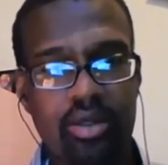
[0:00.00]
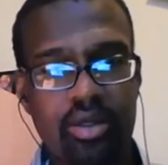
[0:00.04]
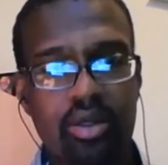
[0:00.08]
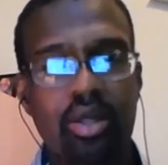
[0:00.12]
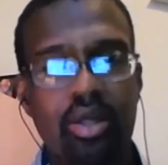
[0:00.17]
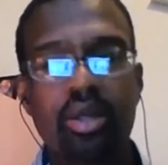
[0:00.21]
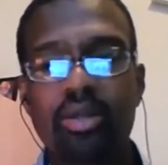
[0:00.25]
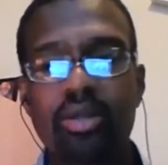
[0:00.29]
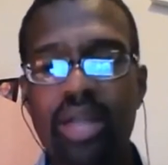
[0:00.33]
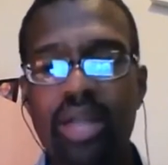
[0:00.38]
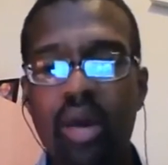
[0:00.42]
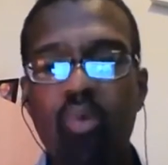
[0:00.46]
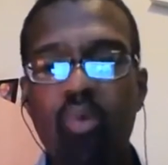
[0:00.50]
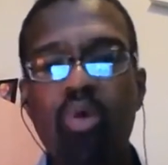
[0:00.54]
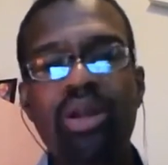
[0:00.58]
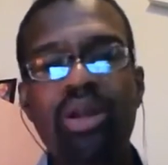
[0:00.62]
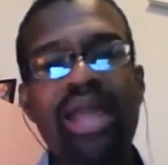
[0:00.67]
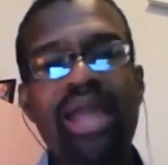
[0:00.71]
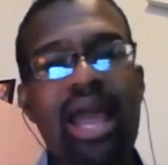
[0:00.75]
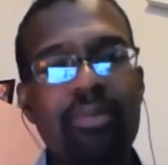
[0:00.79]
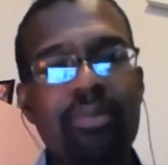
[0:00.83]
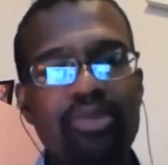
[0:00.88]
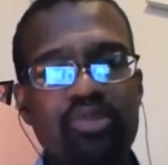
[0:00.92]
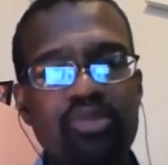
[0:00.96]
Now, what
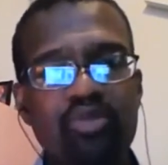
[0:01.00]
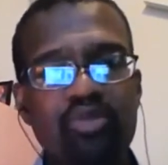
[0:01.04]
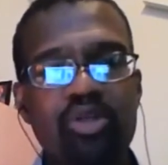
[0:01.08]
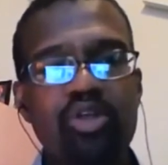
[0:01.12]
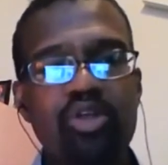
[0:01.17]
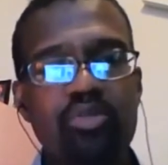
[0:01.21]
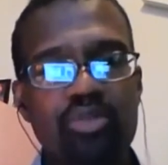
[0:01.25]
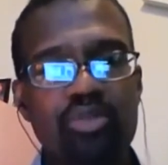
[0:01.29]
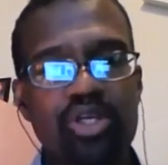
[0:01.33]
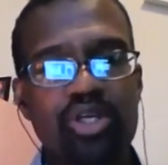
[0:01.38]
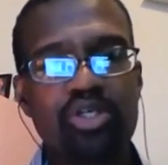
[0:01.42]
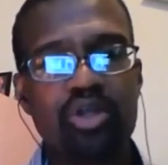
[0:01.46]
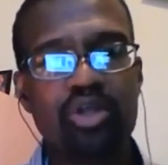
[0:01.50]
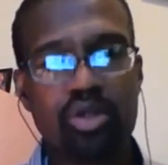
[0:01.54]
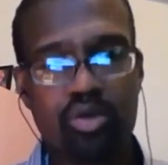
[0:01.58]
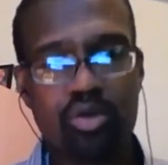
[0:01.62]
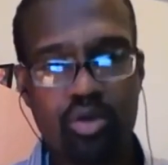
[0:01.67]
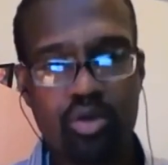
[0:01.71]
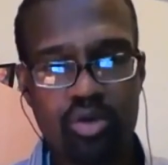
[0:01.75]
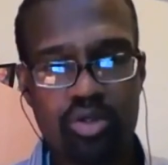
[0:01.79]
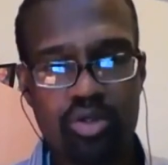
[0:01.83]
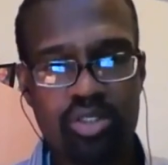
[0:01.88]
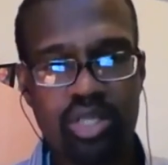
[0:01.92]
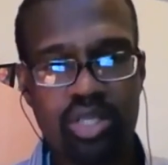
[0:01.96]
happens when you miss your
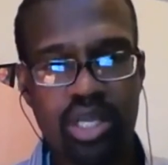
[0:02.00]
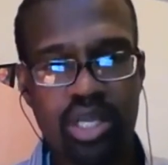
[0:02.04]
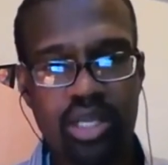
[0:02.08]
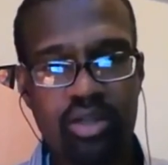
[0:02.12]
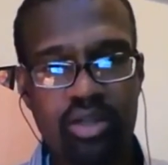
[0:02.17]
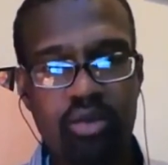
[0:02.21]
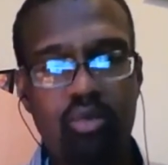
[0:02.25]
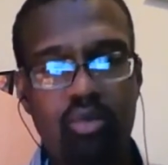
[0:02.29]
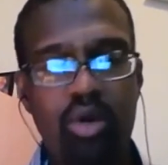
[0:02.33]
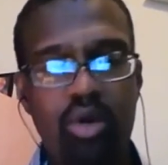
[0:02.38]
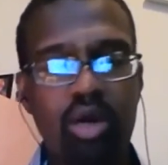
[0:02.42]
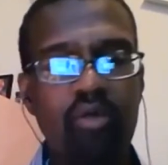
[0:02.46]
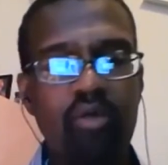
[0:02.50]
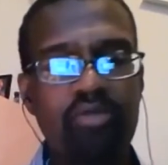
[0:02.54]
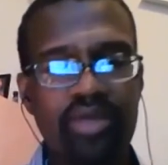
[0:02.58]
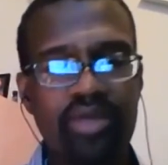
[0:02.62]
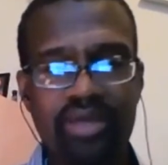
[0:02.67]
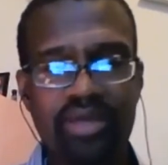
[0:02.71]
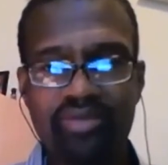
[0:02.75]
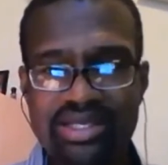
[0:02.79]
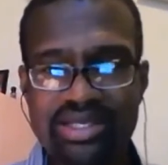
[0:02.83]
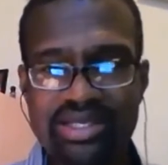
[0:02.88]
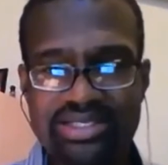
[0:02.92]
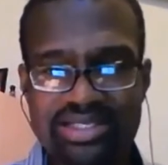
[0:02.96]
court date? Well, then
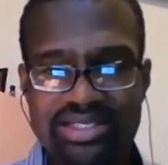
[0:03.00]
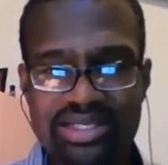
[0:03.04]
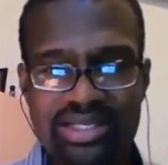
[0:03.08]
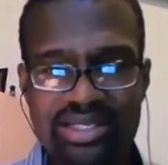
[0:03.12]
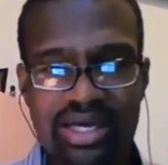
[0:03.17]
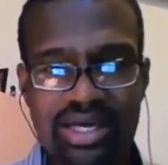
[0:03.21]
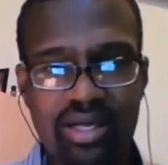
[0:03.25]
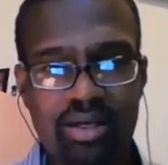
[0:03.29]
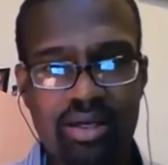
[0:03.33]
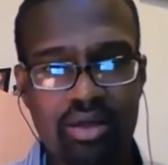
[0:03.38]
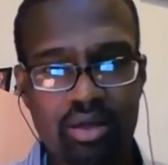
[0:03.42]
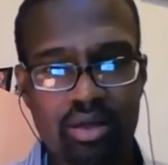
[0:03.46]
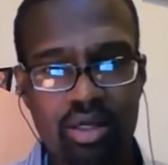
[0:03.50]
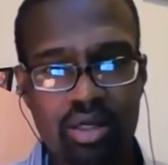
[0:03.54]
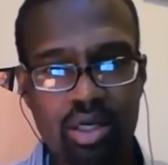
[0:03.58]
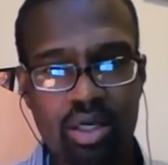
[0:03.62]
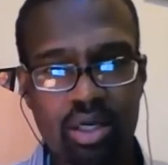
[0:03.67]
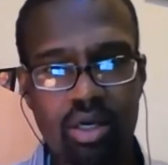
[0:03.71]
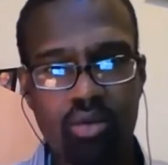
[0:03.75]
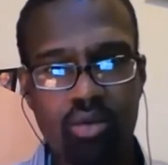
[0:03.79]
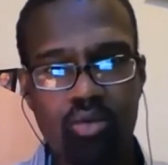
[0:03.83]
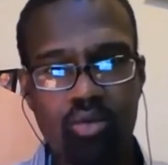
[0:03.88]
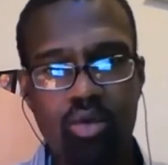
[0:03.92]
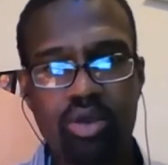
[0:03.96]
they send out
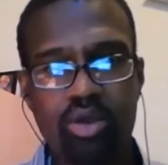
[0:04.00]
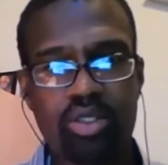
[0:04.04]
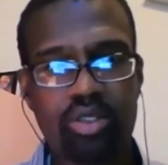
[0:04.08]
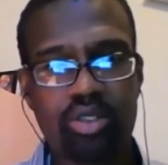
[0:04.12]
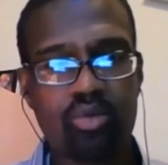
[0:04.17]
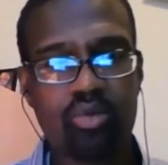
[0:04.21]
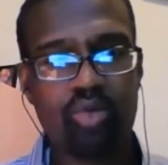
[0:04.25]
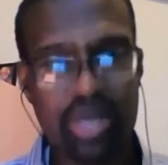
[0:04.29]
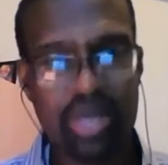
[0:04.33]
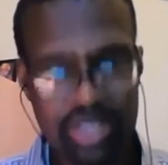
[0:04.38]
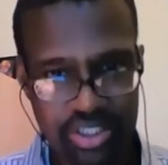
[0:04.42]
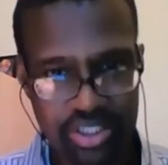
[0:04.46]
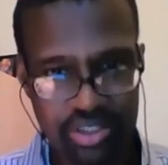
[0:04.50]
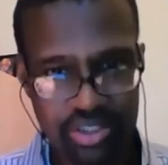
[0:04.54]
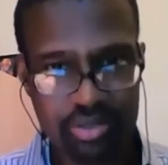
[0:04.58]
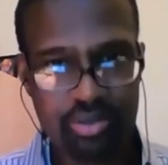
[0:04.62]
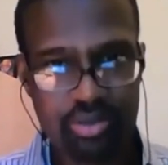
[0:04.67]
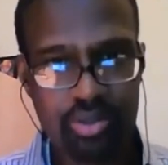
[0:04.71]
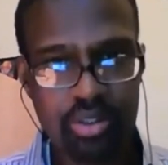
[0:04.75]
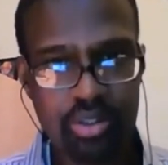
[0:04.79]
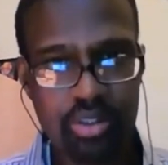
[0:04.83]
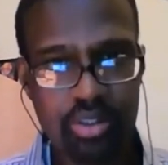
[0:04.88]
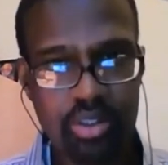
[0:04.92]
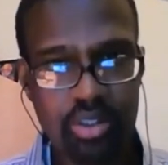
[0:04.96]
a warrant to arrest you.
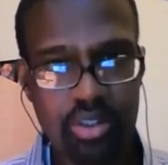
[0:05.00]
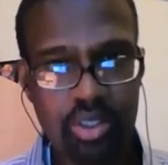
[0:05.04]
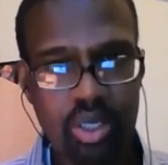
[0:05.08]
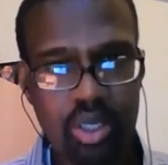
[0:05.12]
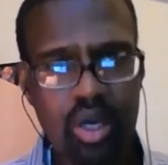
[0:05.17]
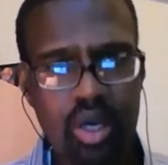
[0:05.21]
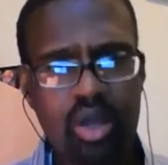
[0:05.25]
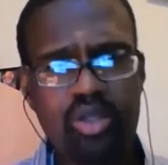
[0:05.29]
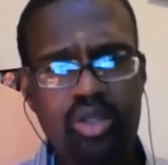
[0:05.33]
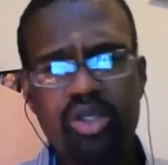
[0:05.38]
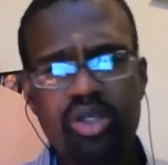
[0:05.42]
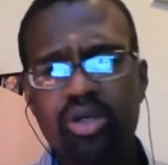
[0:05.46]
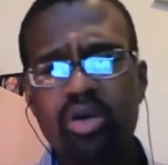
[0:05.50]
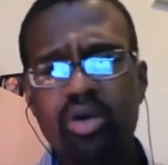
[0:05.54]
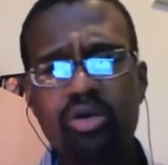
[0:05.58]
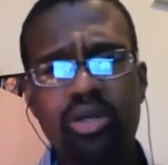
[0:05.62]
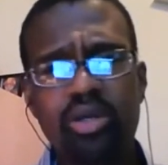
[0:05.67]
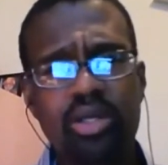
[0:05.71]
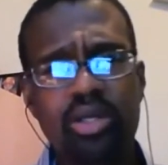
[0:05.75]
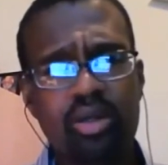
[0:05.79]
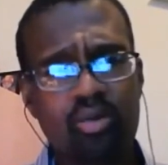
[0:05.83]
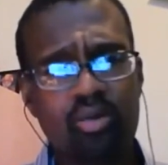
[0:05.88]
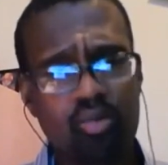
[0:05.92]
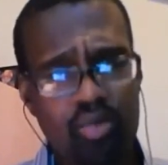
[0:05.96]
You're going to
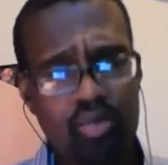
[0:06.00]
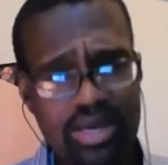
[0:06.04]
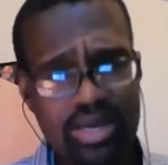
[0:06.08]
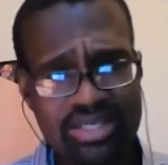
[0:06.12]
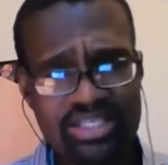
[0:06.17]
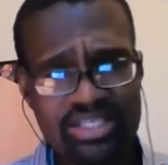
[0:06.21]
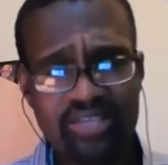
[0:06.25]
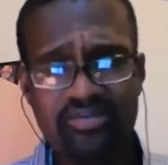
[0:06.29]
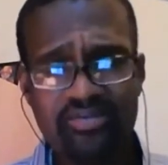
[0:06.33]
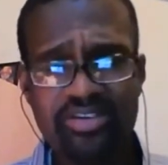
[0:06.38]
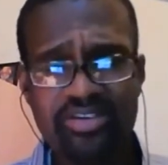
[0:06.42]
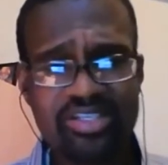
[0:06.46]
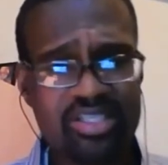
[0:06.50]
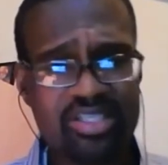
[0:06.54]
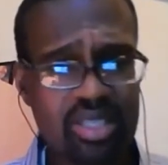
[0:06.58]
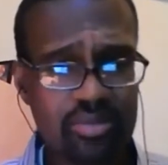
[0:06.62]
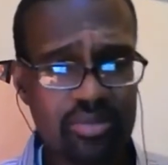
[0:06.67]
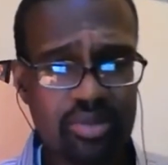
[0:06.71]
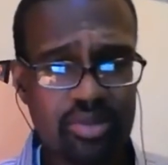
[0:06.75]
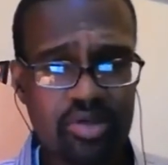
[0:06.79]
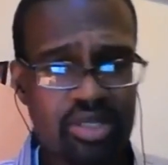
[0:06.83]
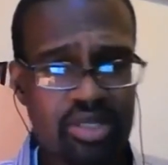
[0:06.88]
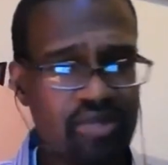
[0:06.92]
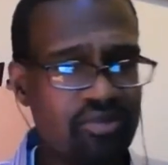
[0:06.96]
get arrested for something
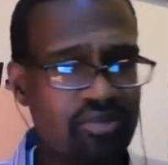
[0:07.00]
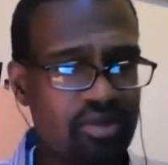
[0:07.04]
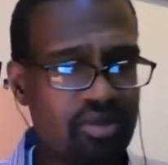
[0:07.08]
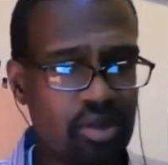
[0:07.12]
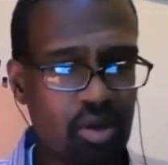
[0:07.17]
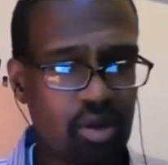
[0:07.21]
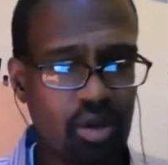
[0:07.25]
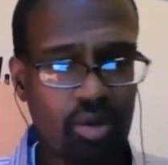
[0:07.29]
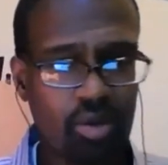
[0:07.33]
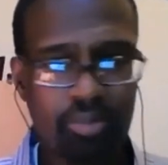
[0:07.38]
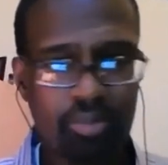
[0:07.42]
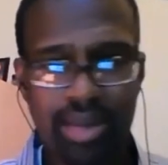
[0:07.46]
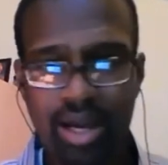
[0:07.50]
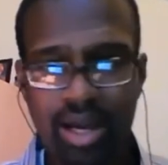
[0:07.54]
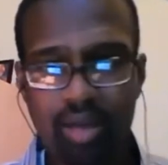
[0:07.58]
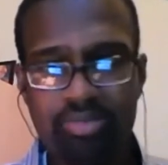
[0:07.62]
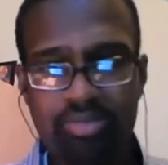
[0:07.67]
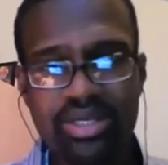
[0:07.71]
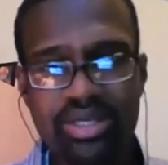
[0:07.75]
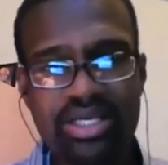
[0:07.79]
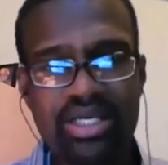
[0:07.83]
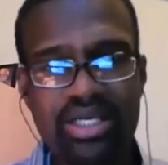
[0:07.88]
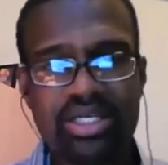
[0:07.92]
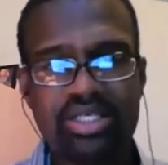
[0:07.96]
you didn't even know about
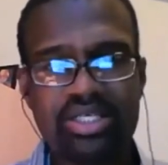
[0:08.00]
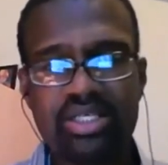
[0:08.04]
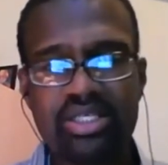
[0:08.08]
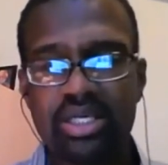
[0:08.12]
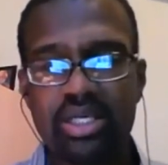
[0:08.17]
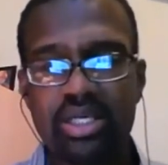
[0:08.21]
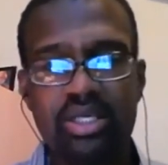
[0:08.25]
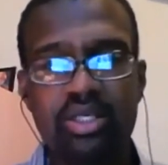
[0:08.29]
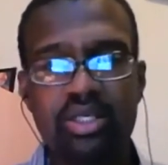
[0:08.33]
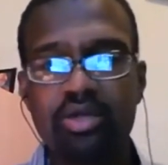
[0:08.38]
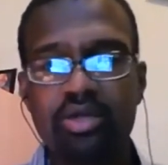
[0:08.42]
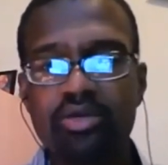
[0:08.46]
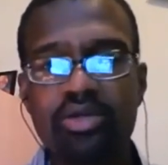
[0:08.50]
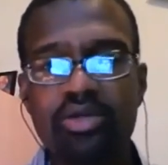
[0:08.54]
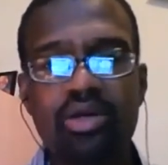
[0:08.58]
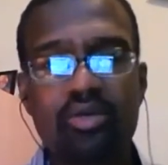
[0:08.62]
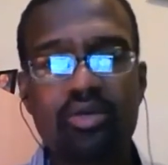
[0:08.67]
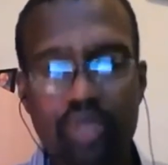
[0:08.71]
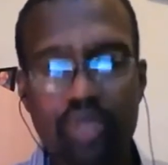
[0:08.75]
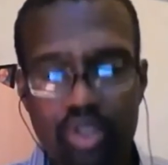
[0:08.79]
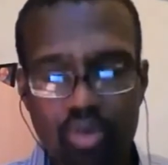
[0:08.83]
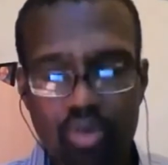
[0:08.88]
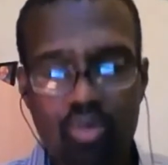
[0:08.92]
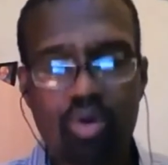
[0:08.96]
because you
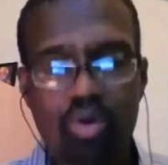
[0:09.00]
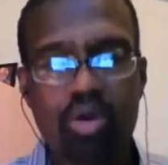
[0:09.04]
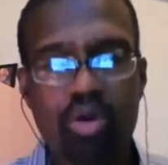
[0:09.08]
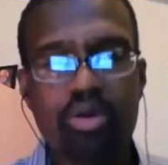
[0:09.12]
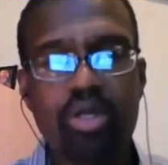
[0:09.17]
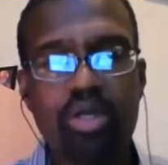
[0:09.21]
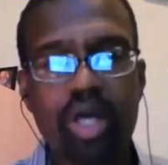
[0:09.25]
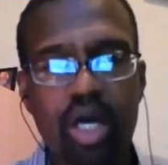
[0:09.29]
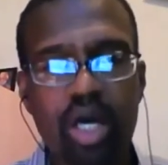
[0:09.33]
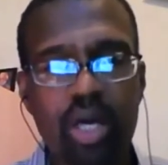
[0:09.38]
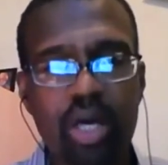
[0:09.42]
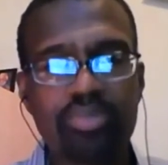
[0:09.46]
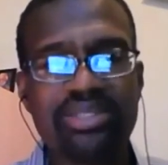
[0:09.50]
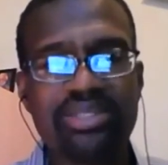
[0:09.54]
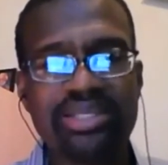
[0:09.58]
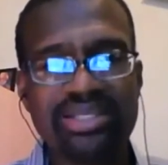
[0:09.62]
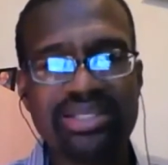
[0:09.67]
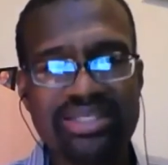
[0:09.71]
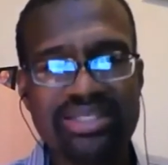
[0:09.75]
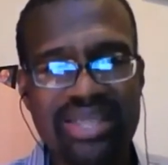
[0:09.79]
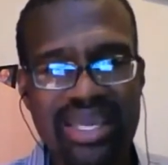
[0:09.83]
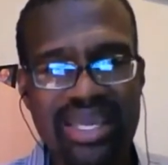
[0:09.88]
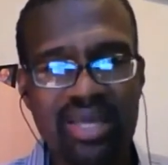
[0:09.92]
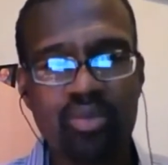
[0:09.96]
weren't up to
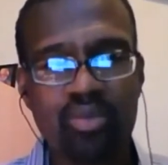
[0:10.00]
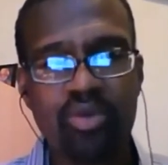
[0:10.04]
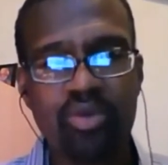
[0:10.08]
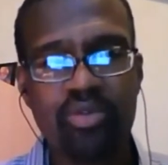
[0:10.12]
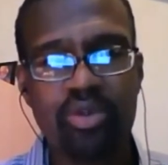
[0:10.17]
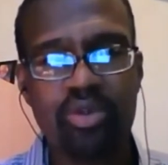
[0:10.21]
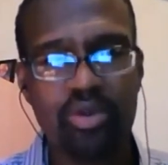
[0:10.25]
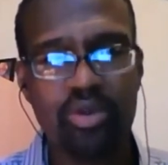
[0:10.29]
date with your